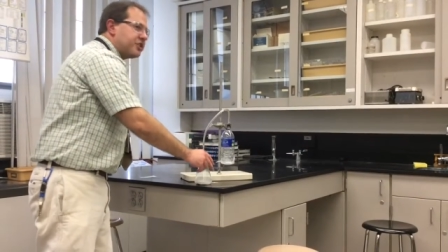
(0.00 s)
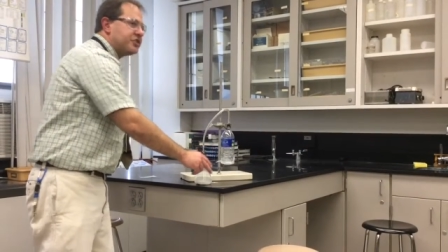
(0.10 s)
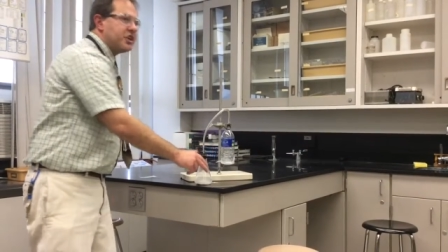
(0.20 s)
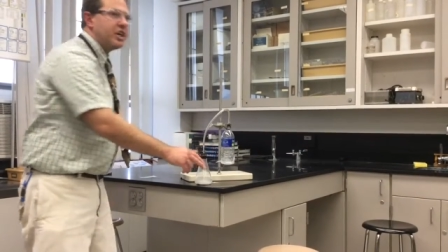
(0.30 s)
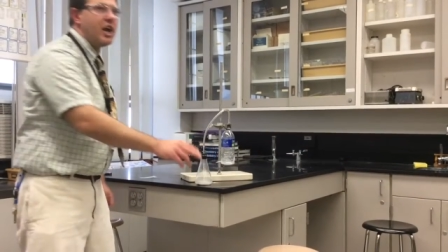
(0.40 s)

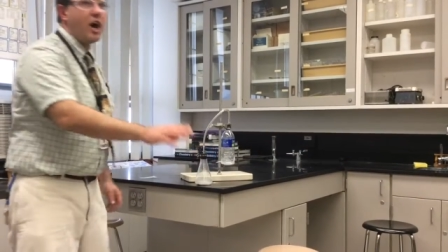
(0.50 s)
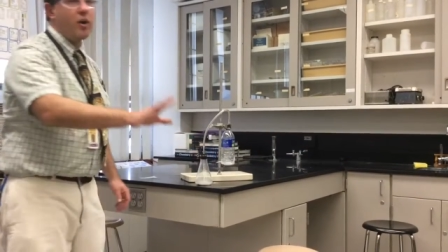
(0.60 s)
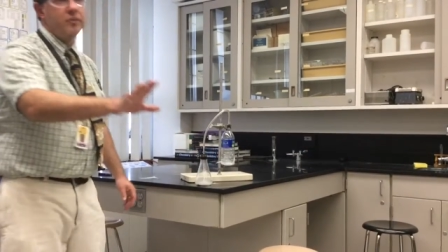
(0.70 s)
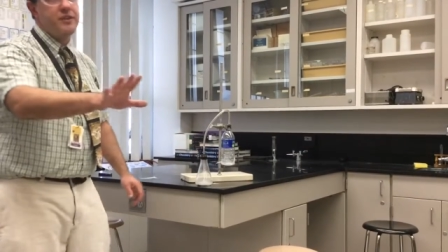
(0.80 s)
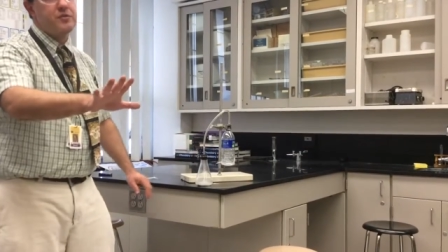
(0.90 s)
just so you
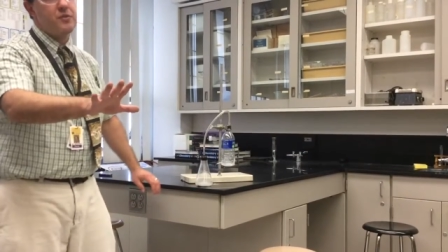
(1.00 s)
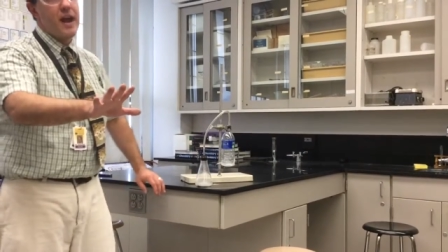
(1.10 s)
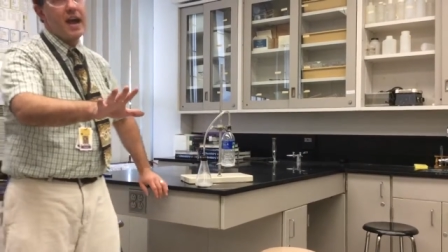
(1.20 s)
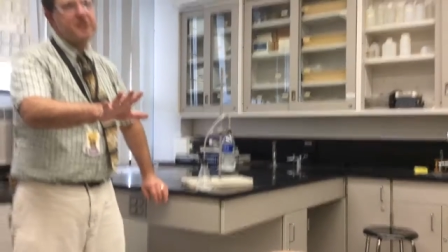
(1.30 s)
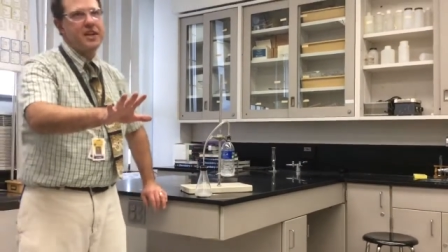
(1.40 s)
know, this
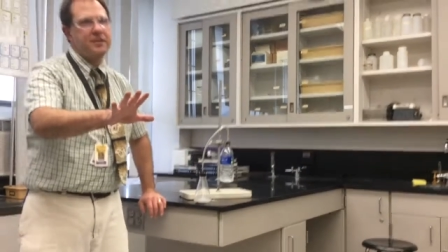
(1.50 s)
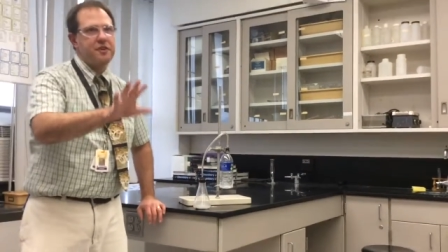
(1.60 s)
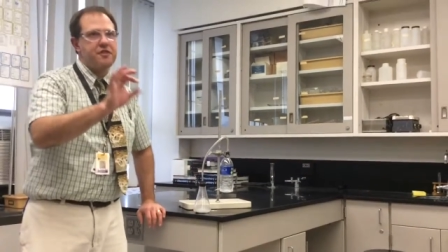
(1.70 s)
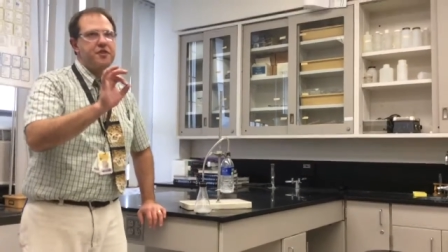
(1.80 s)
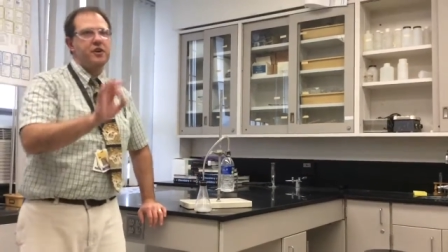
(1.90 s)
reaction has
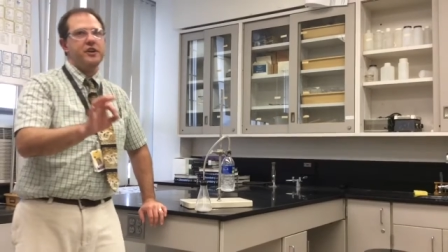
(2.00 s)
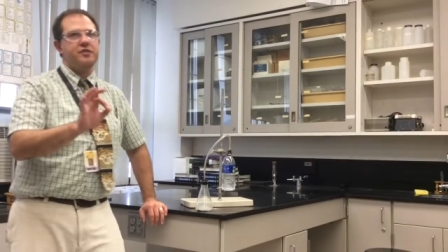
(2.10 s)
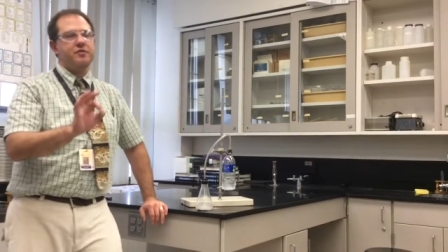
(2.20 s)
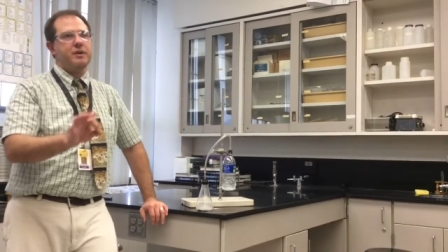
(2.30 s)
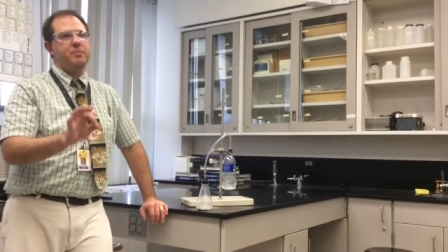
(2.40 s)
a
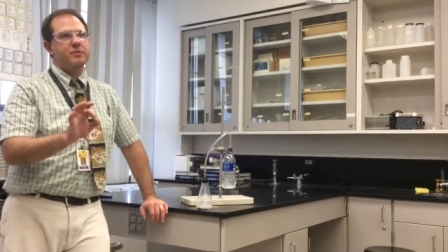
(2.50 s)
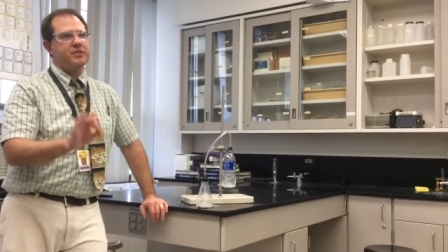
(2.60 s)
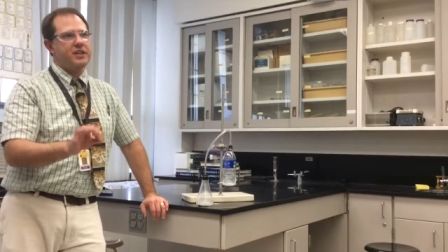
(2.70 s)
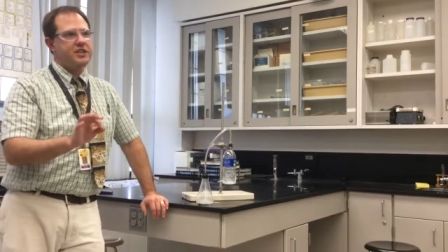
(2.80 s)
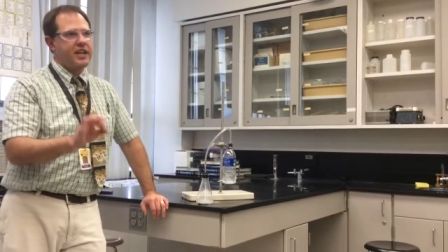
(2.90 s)

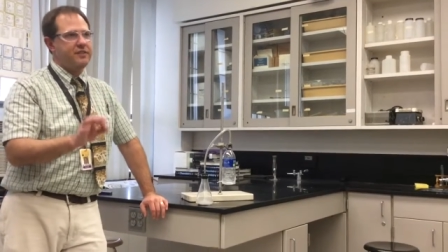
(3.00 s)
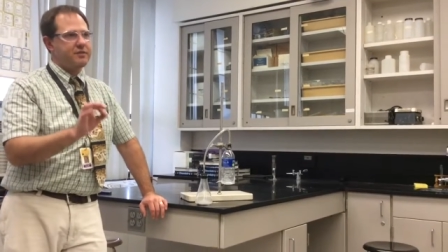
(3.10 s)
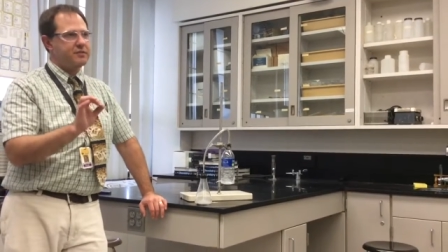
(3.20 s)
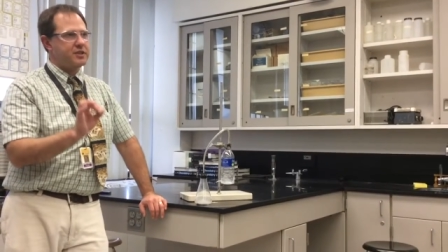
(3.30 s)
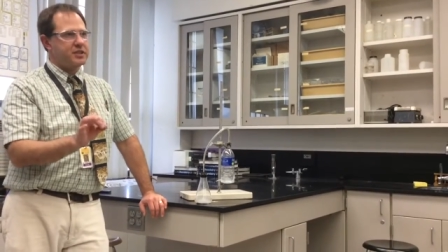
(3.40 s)
33% chance
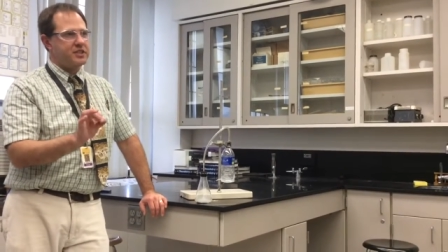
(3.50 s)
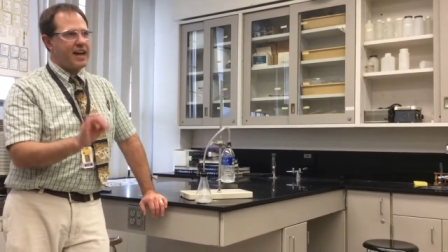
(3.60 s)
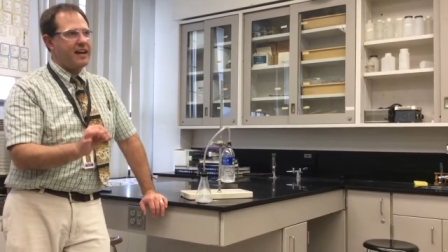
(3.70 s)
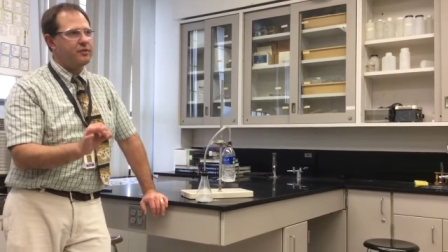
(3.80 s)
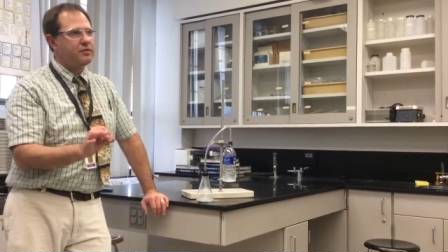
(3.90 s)
of
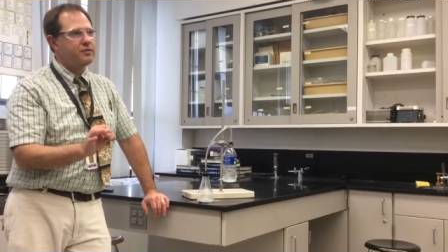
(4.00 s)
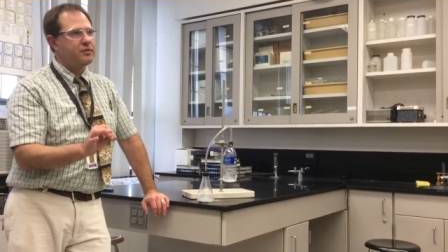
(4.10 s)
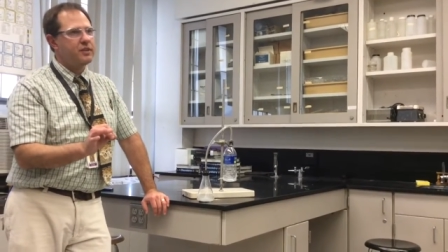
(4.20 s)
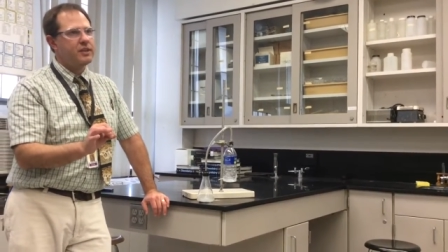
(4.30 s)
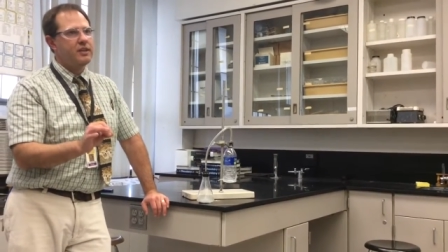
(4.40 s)
success,
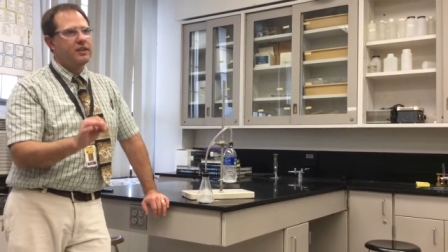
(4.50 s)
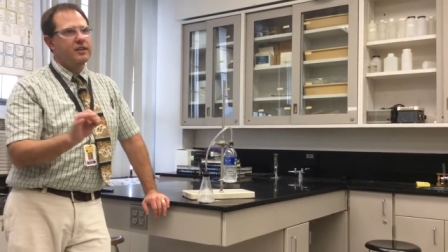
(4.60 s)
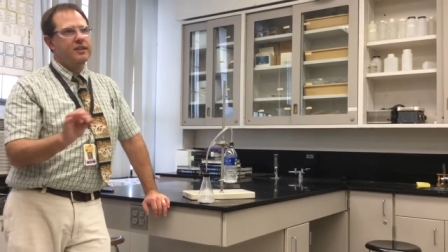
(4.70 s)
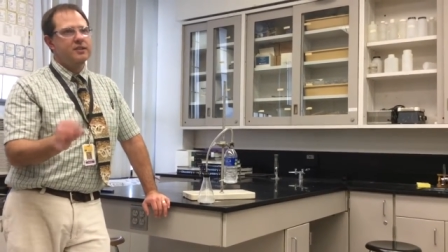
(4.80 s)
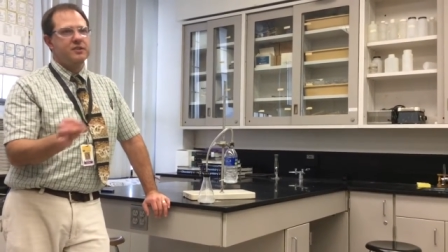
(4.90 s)

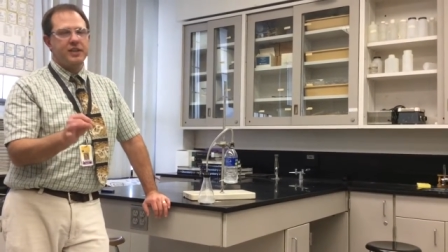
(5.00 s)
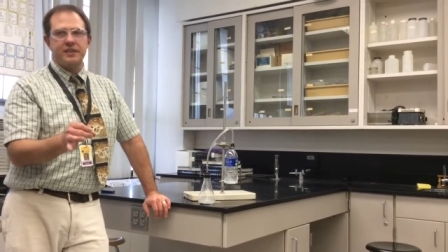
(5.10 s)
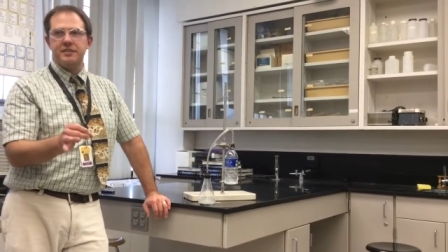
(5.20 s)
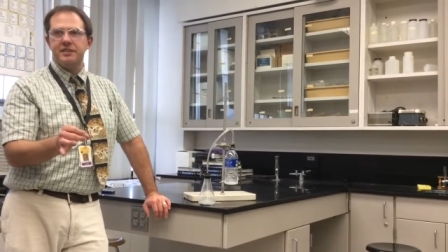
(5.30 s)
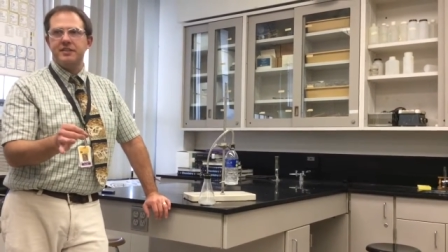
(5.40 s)

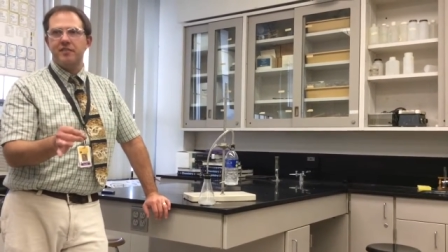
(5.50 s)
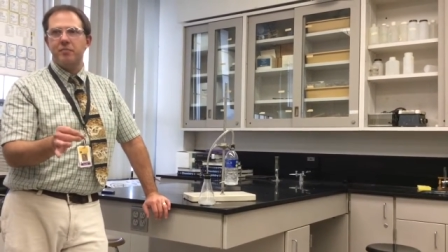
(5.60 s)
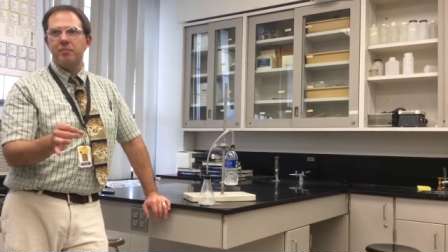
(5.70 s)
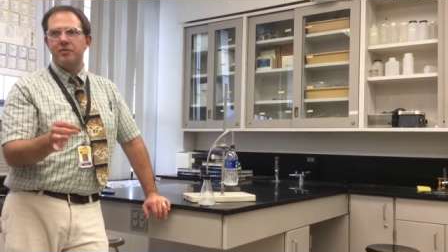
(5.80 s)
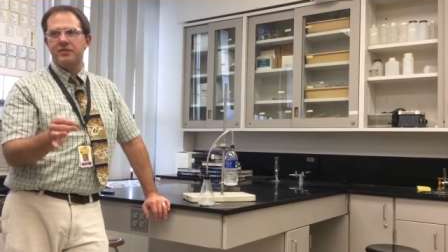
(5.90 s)
67% chance
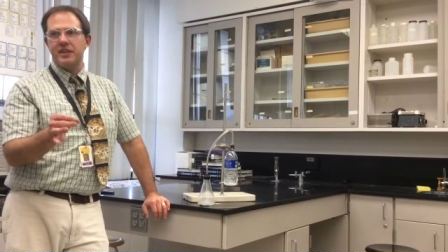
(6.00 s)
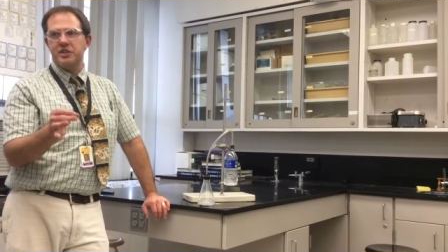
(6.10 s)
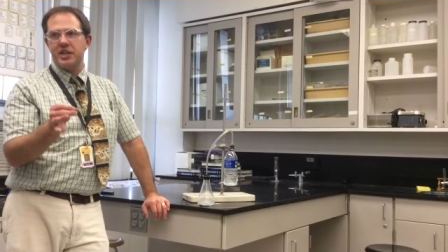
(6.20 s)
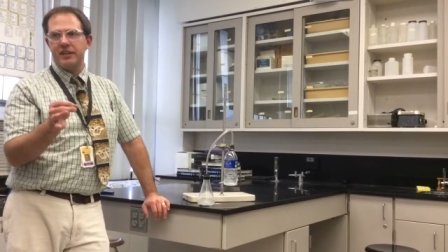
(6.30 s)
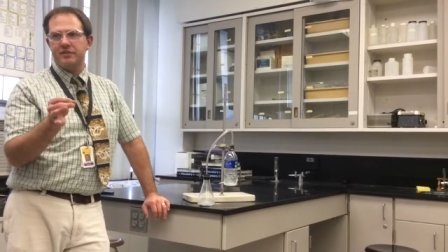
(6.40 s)

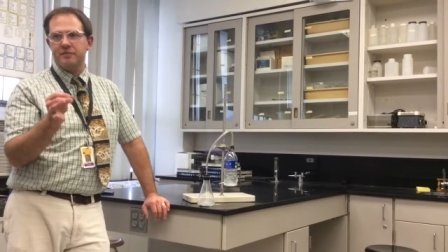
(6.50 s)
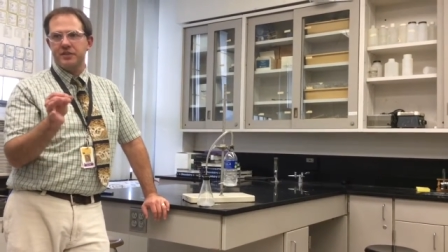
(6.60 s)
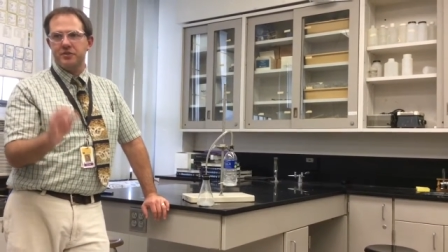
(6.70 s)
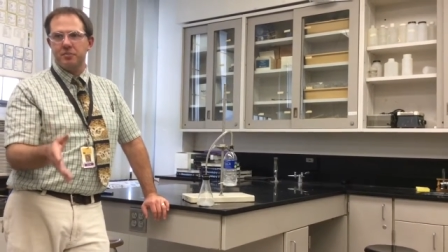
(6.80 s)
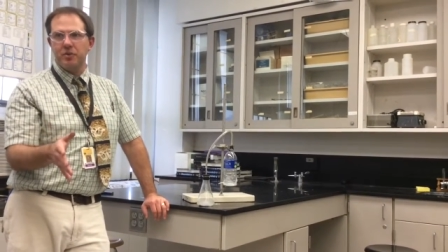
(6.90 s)
of
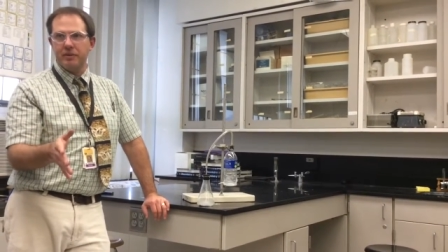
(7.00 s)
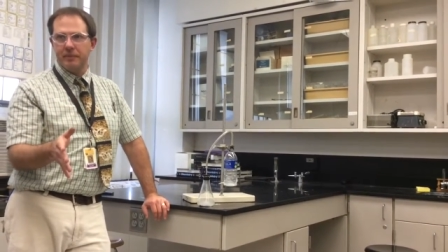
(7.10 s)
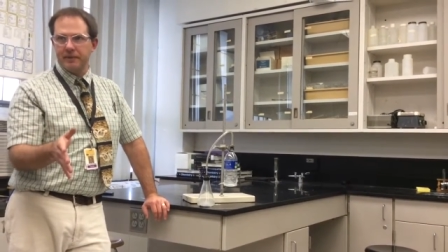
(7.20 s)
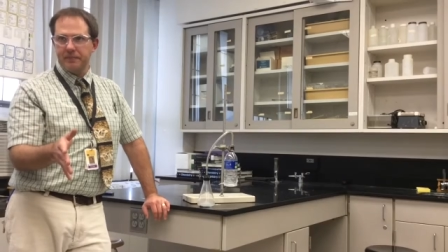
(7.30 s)
disappointment.